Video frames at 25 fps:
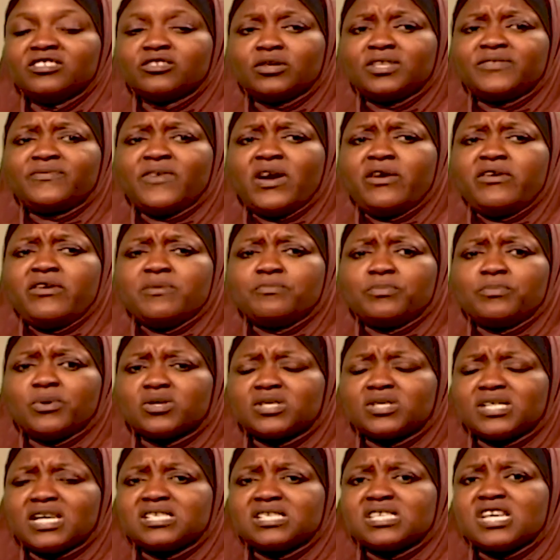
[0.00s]
So it's very
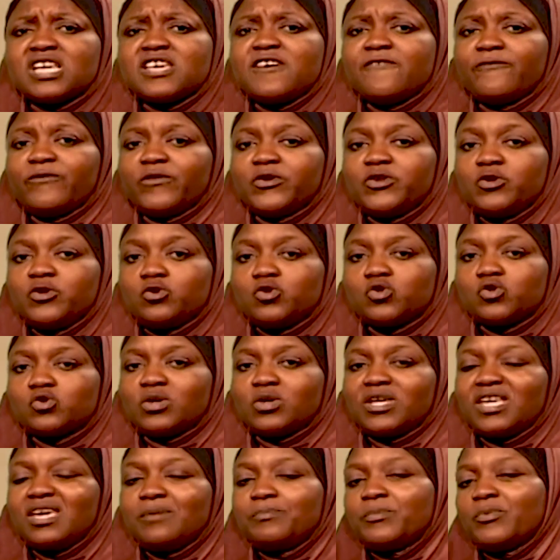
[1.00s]
important for you to
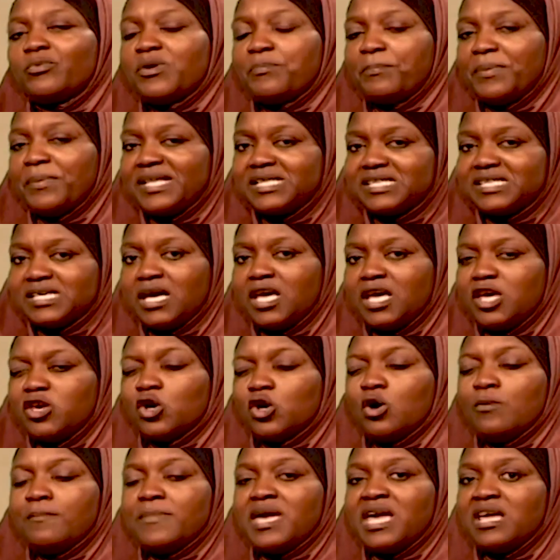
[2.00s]
keep repeating
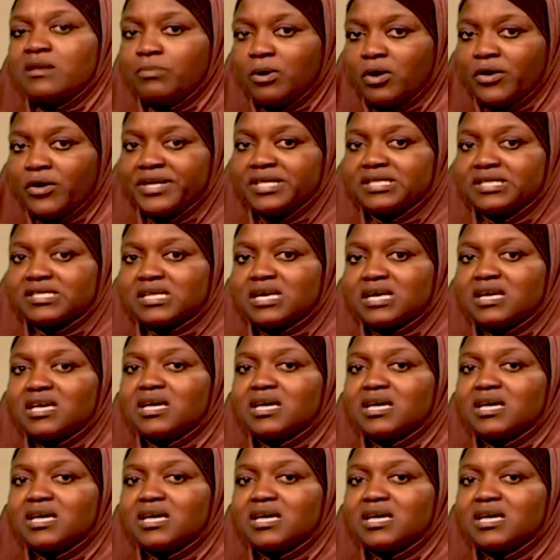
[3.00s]
your main point.